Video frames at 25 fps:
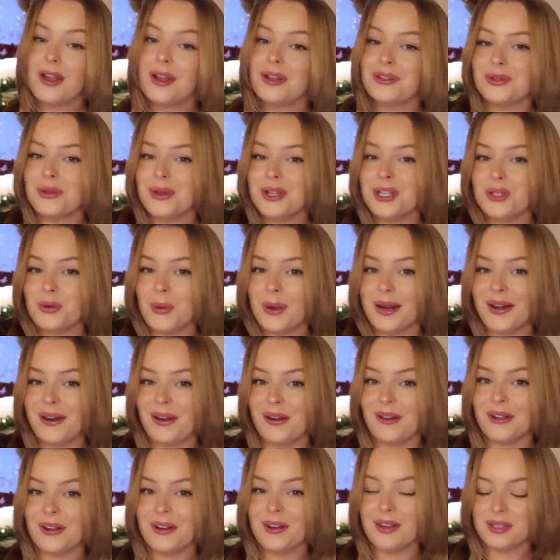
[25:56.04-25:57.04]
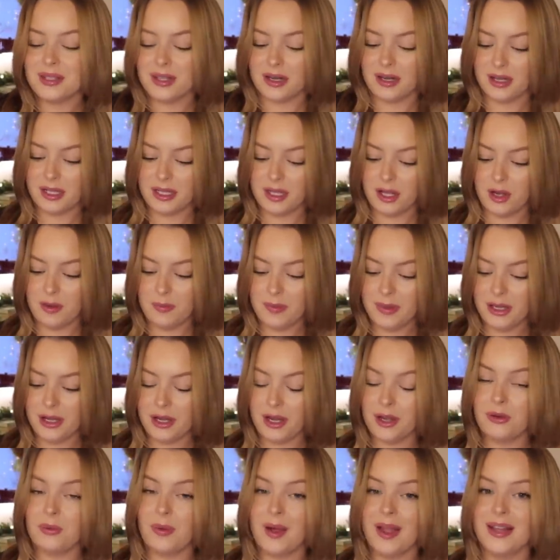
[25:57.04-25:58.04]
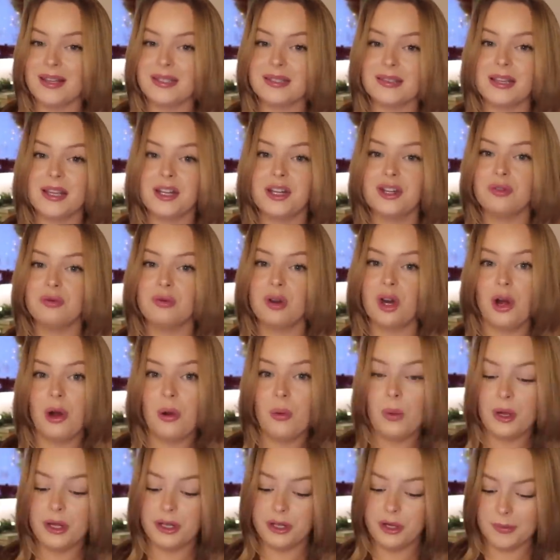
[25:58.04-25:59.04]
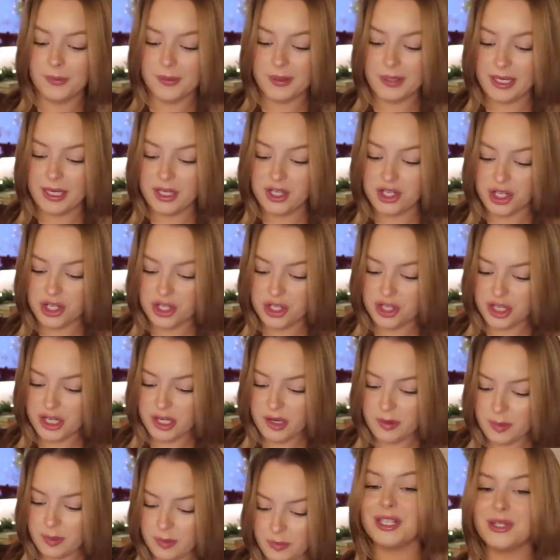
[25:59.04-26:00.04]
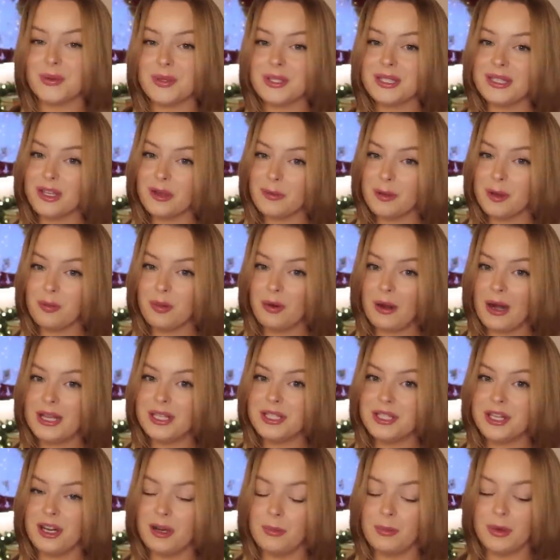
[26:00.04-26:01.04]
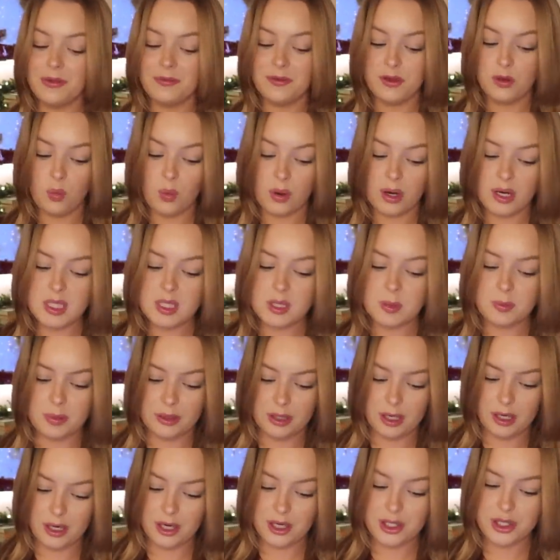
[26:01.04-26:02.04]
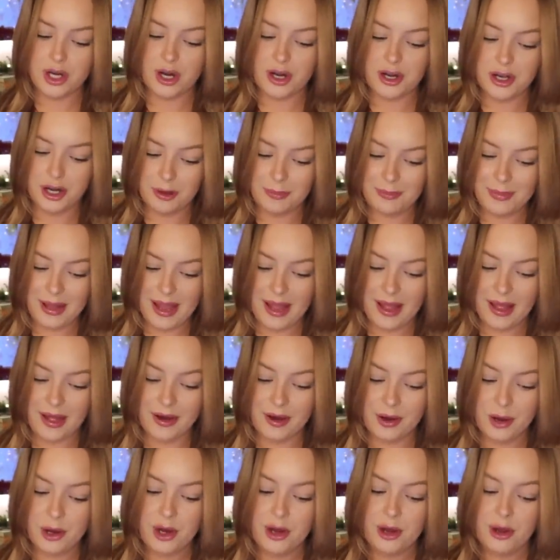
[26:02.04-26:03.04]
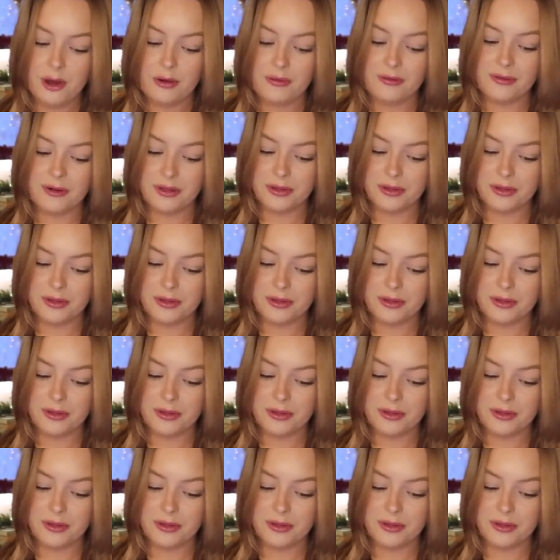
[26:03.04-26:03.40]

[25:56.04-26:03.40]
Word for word: It's only $20 and it could be a good way to like grow your relationship. This one's a little bit pricier, but if you want to splurge on your man for